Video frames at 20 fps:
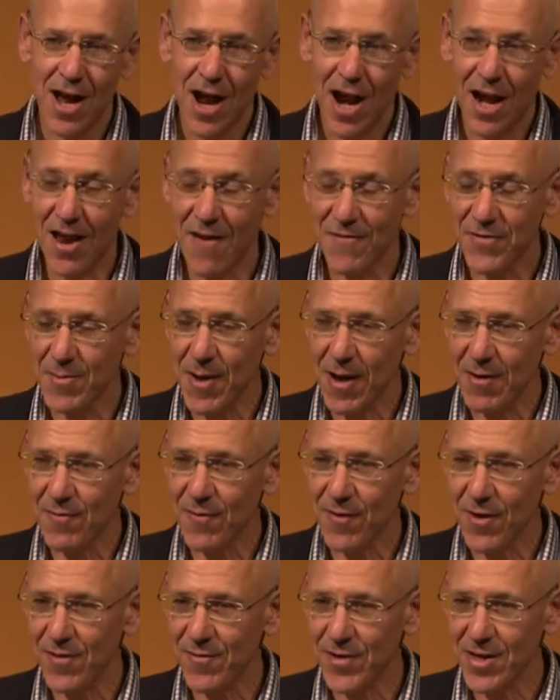I left about
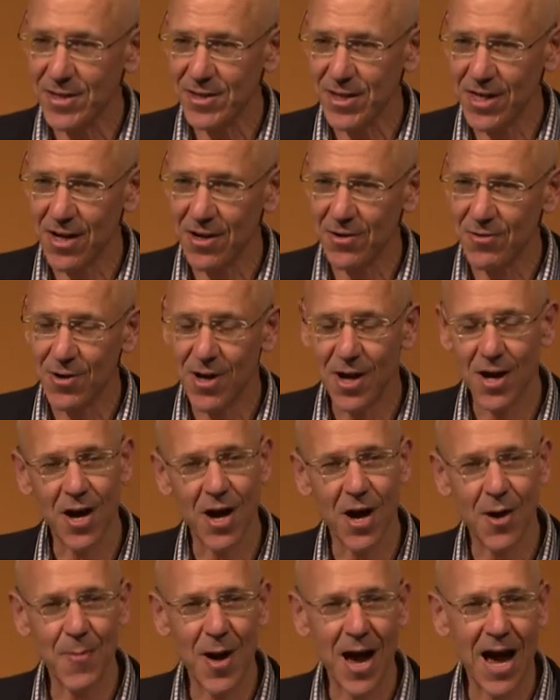five years ago.
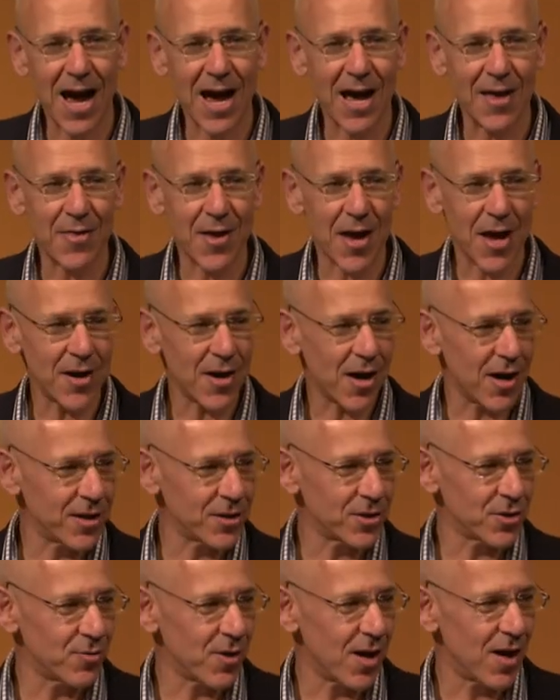Um, and then I
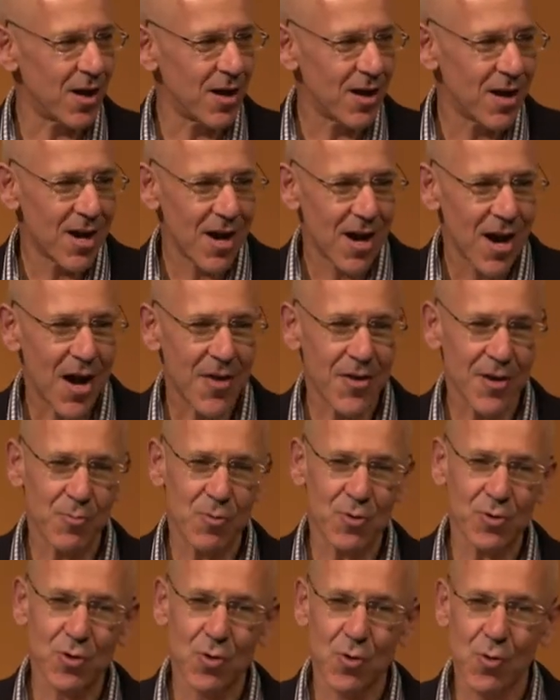do, a, I think,
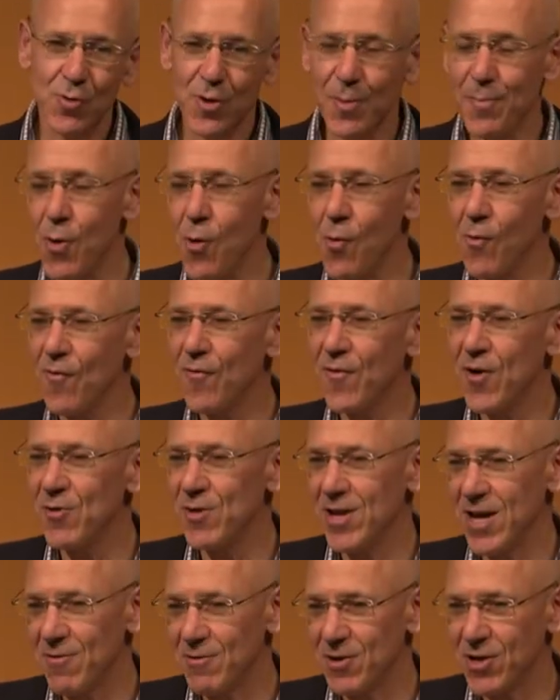what's called a
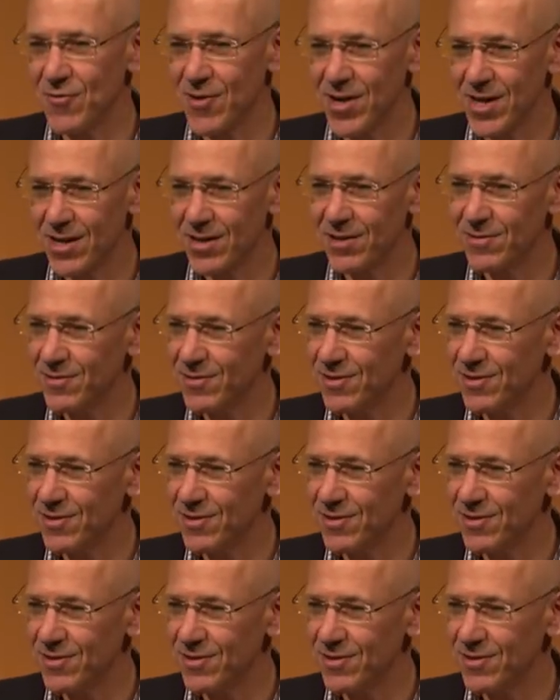portfolio career.